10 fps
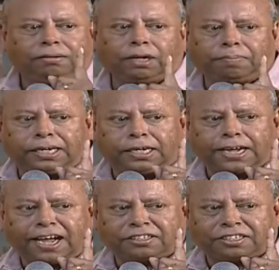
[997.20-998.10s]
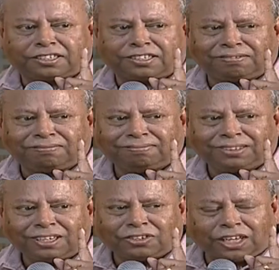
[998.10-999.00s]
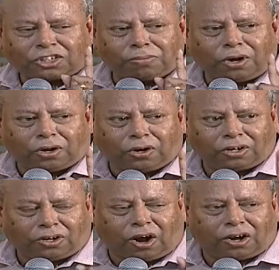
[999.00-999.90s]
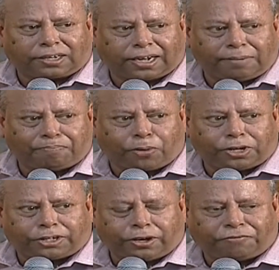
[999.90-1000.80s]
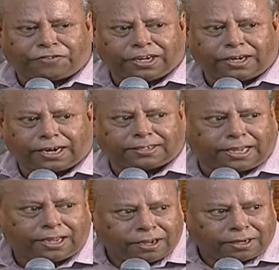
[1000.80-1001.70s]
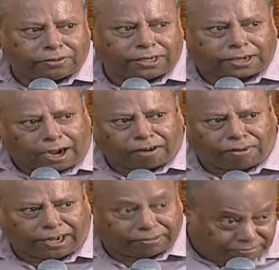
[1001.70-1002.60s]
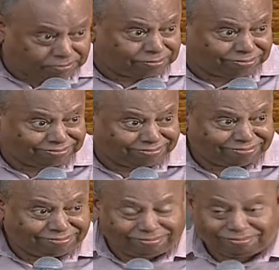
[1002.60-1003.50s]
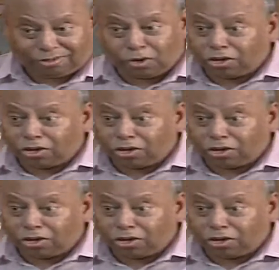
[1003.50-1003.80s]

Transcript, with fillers: But be detached. So that tomorrow God can put your finger and say, give that car away. Who